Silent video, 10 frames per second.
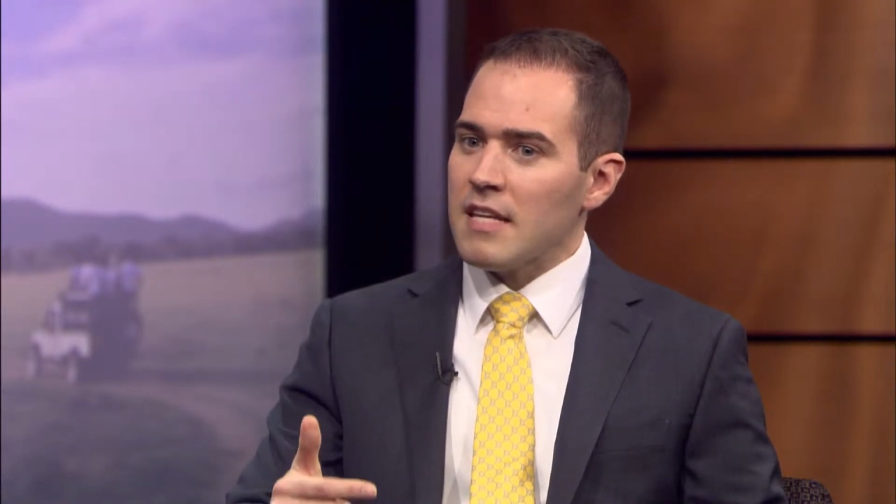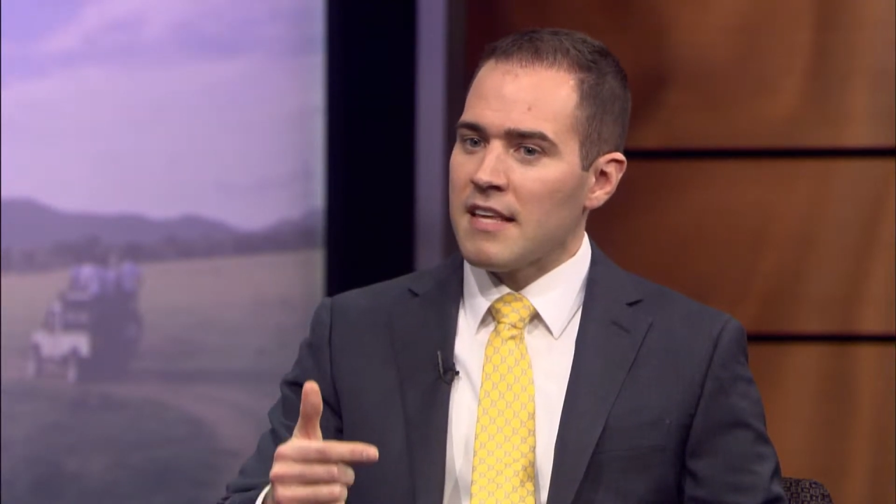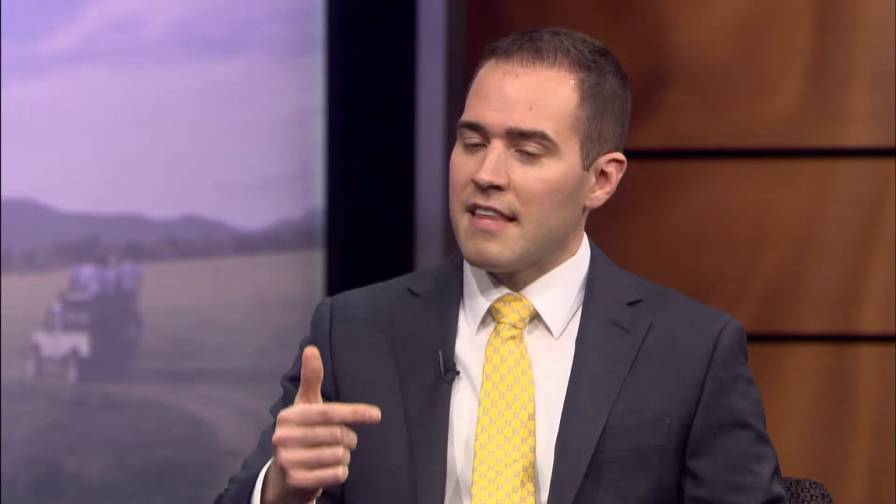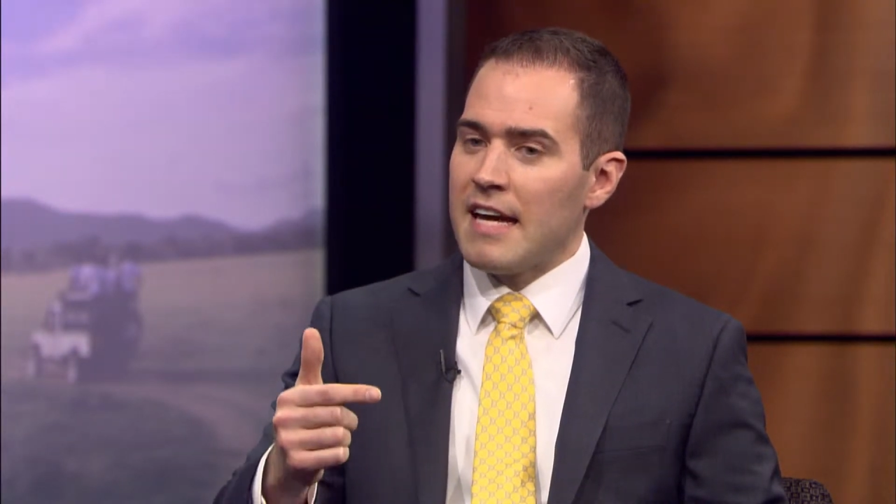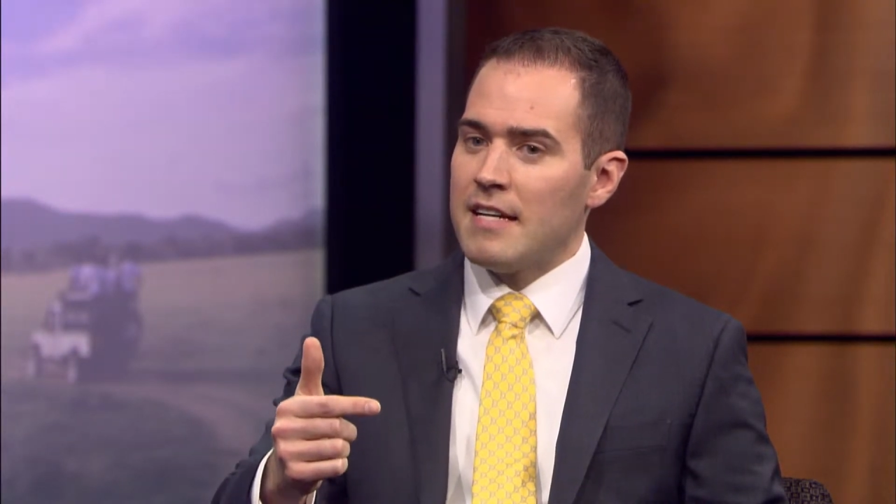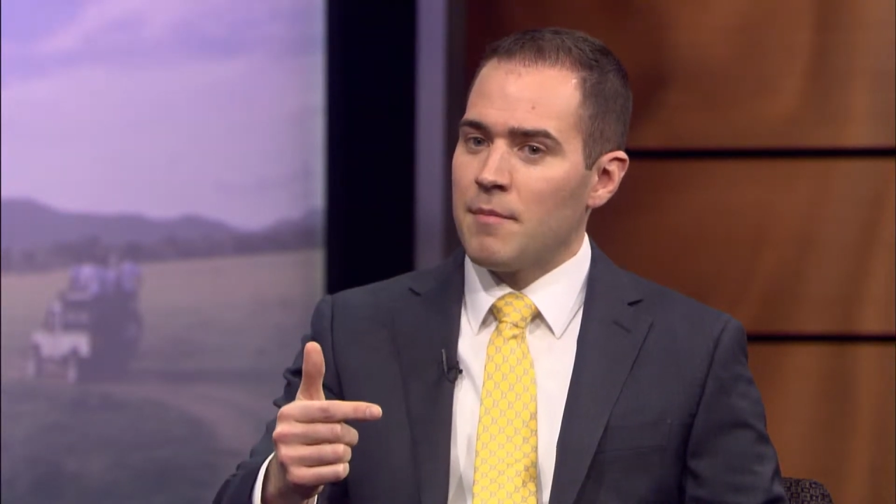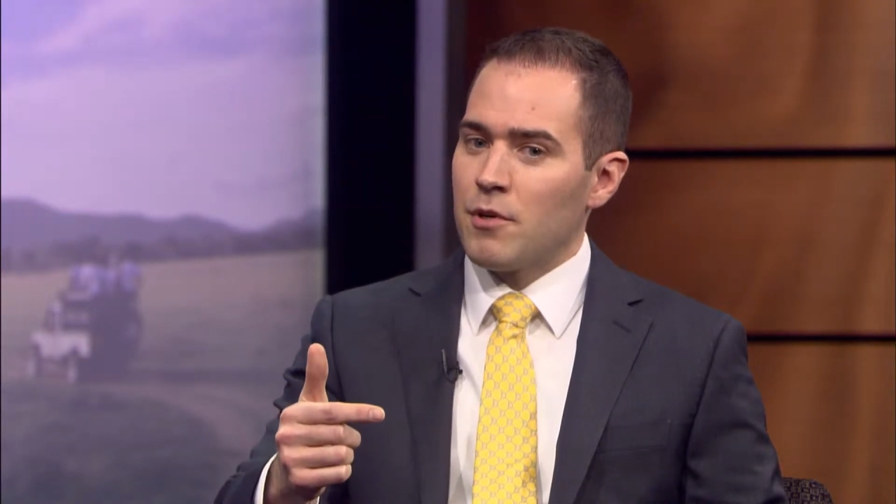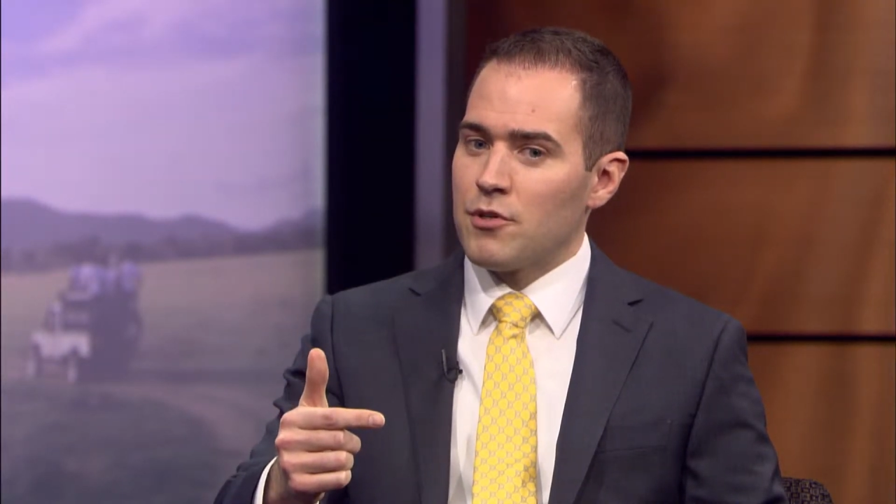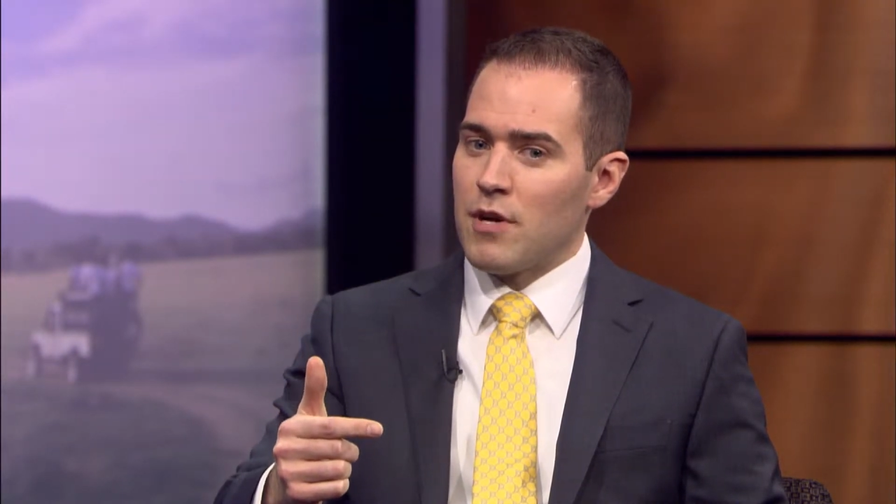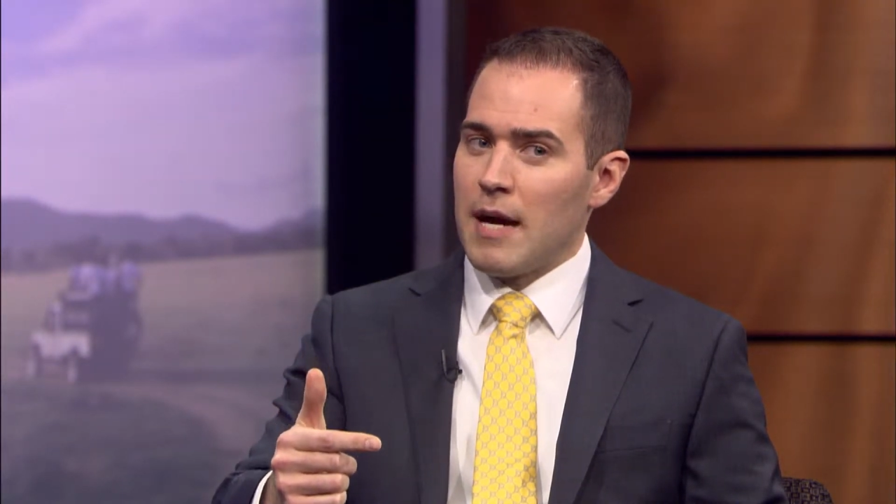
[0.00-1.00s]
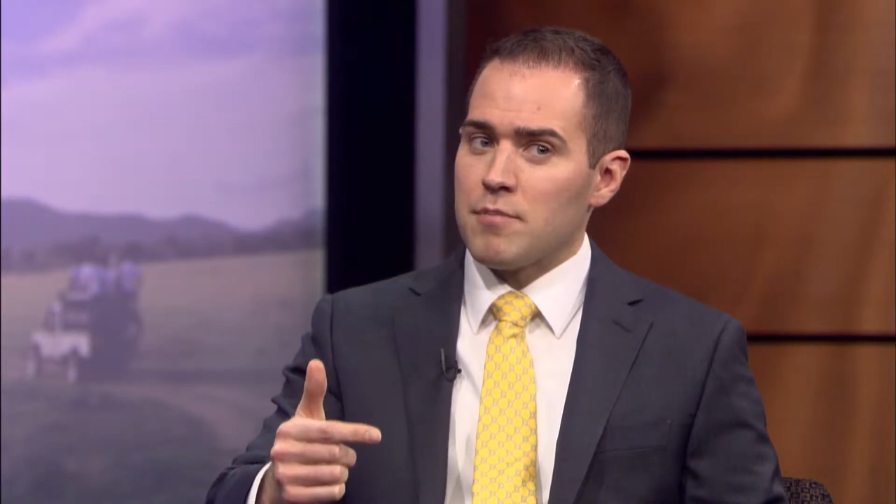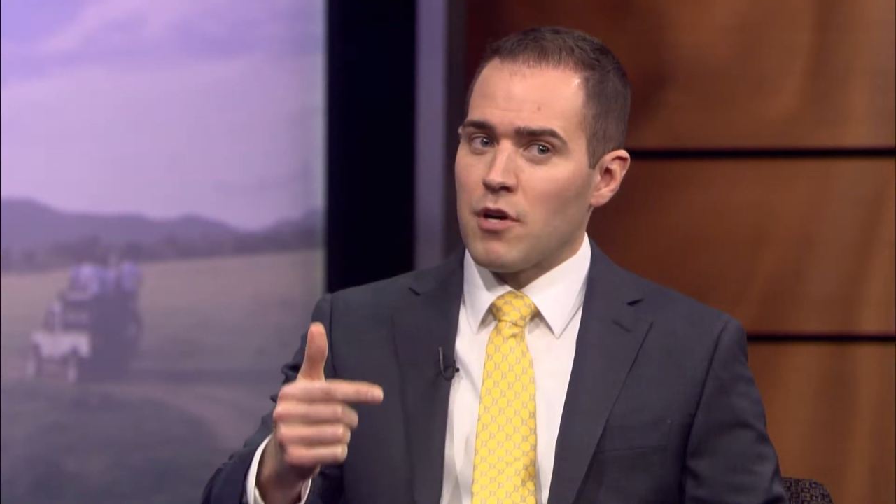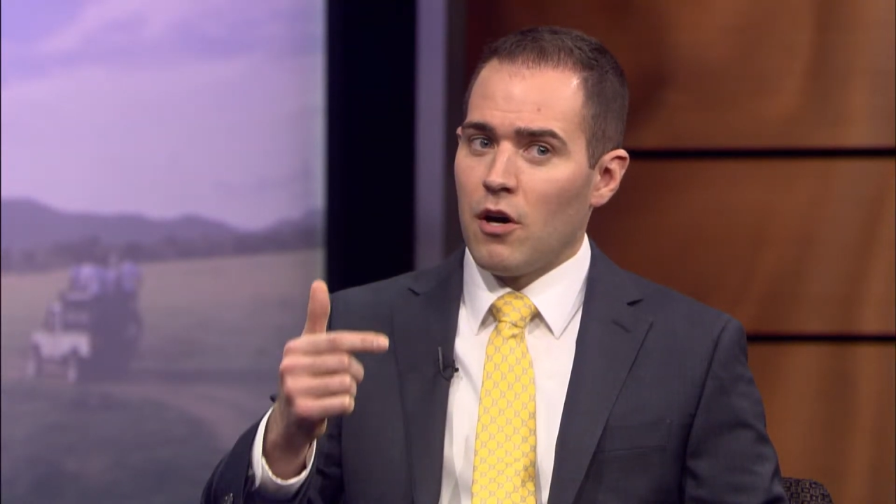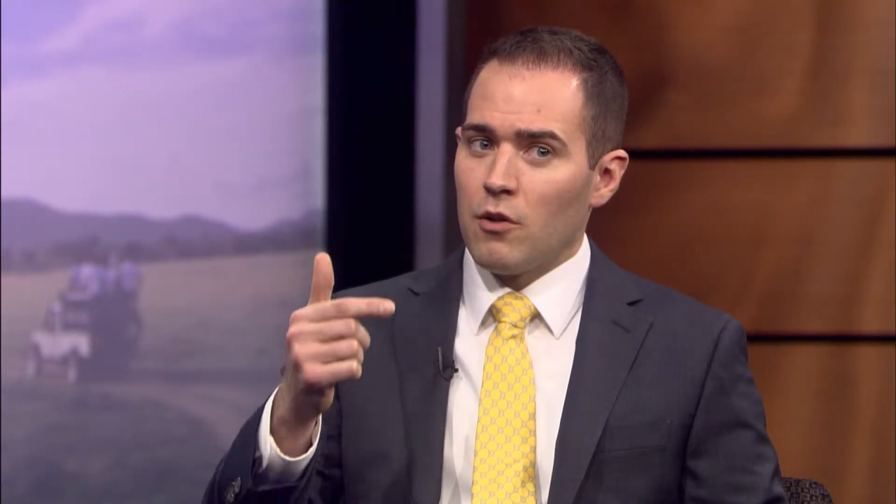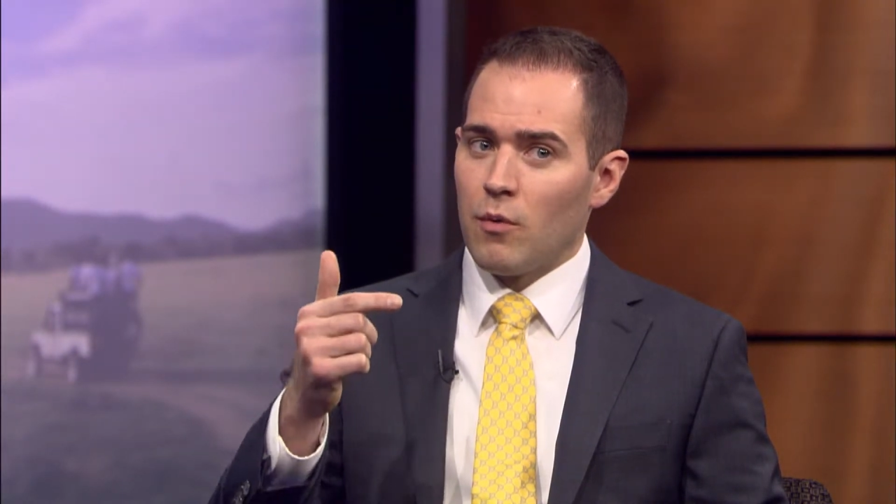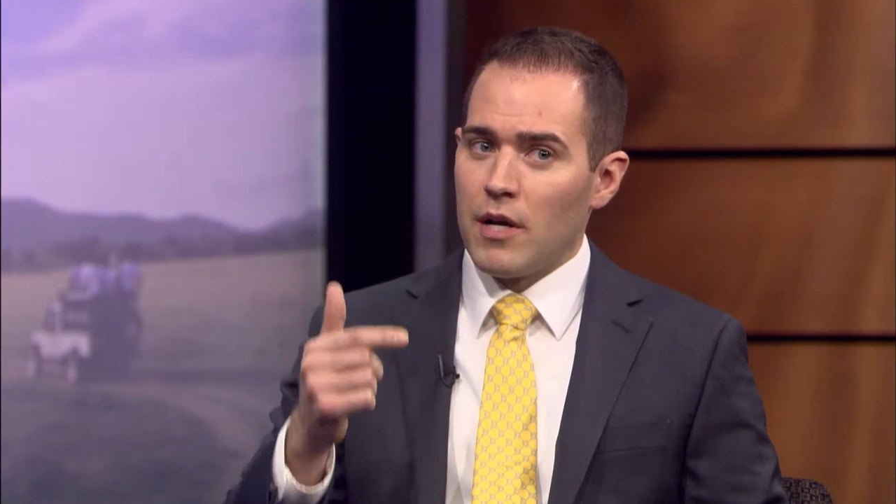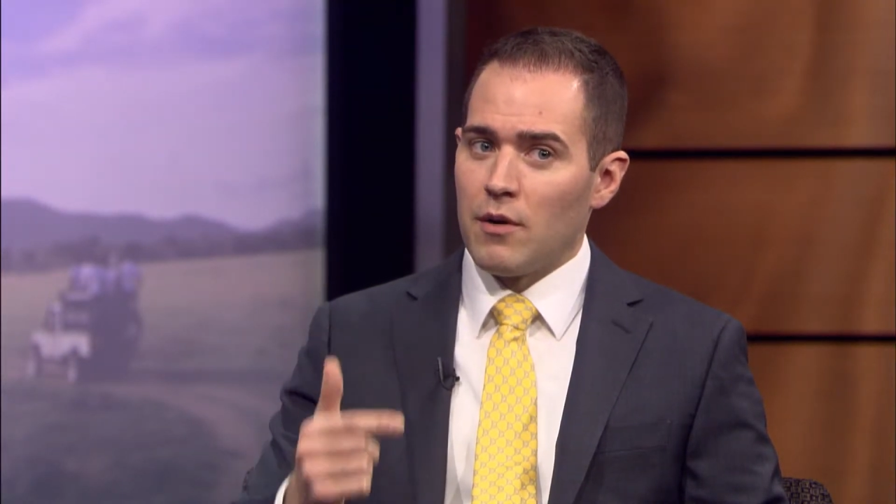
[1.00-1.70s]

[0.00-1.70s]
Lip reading: that number drops all the way to